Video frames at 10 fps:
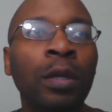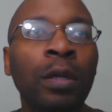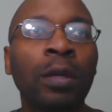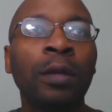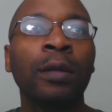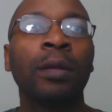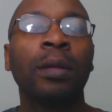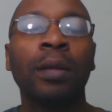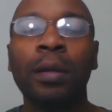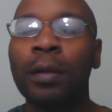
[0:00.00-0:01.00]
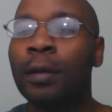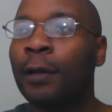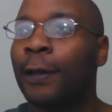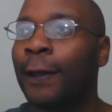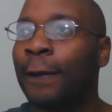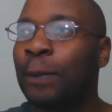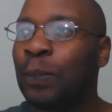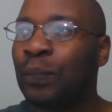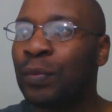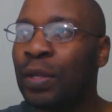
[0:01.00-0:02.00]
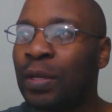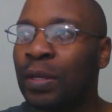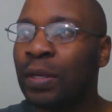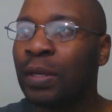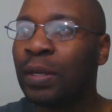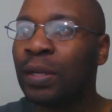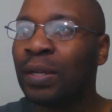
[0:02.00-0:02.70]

No one is speaking in this clip.